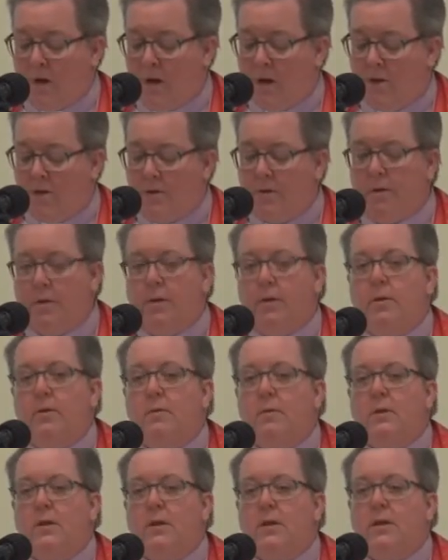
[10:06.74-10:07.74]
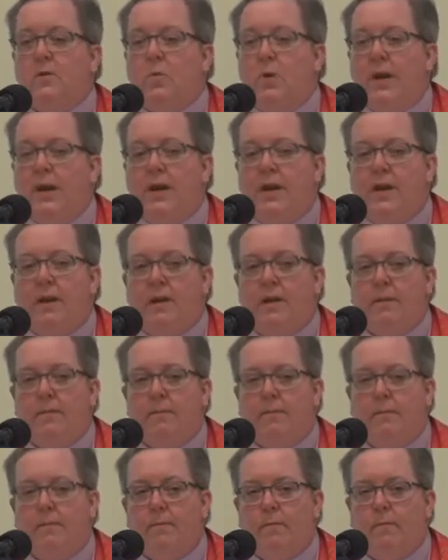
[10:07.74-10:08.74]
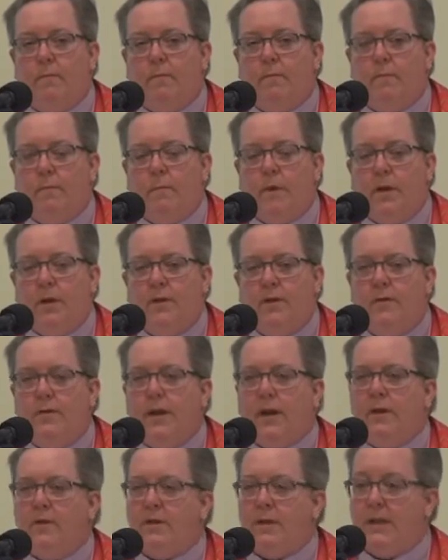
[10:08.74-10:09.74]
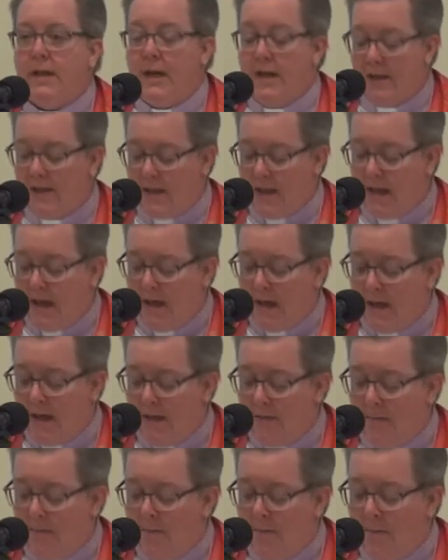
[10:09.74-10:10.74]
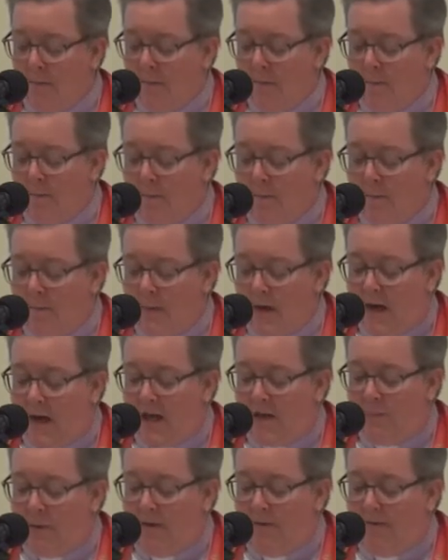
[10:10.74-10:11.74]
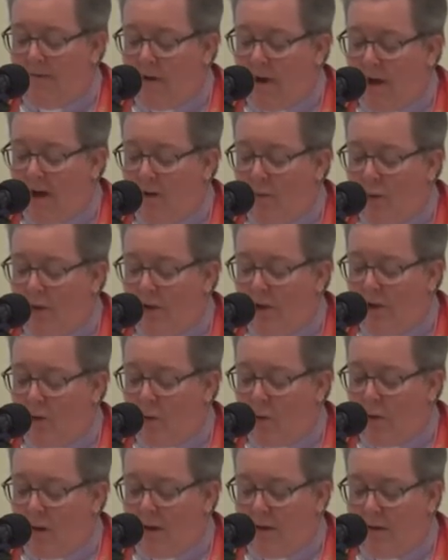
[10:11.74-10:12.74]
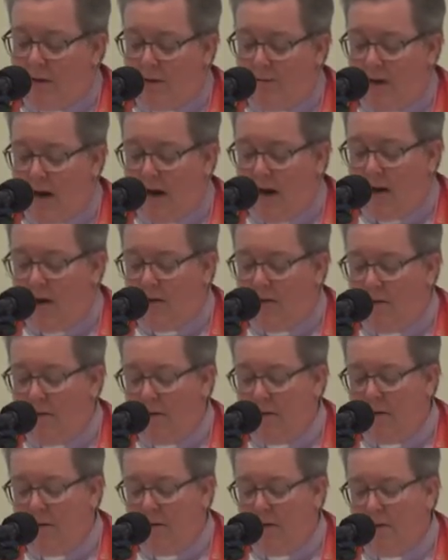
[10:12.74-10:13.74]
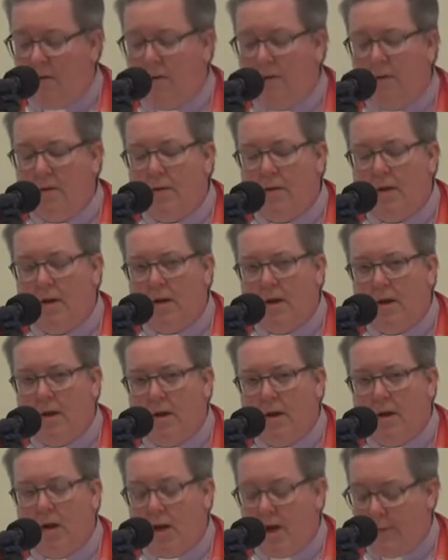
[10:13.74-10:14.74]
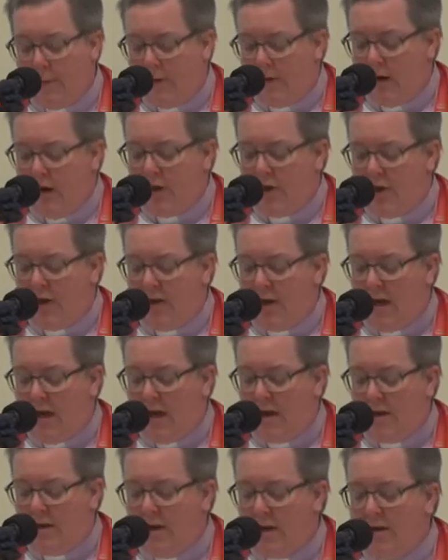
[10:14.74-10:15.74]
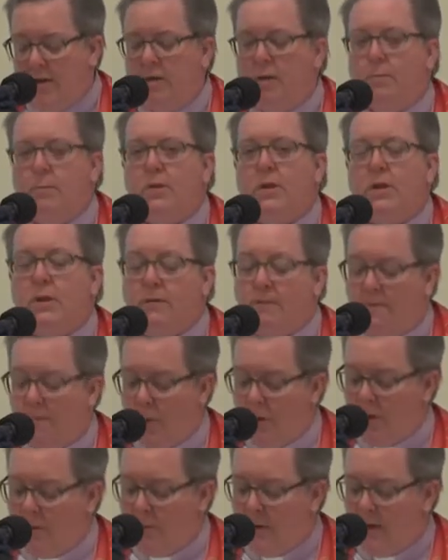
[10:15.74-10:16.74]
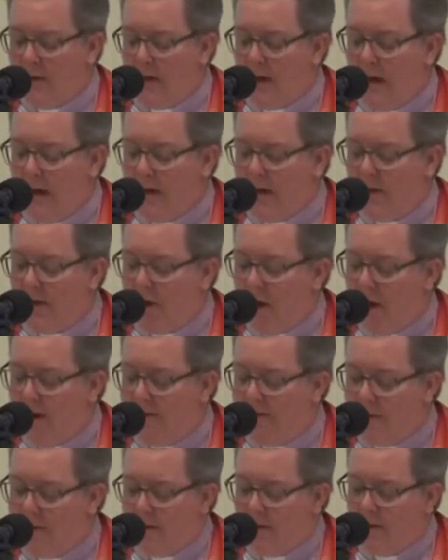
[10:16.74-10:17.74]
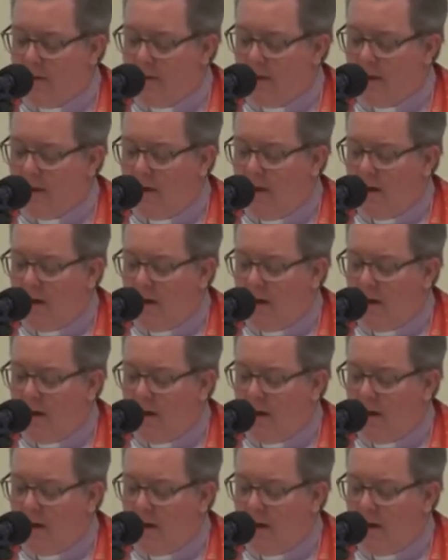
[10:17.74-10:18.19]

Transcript: And so the news this week in 2018 has been flooded with stories of how immigration and customs enforcement officers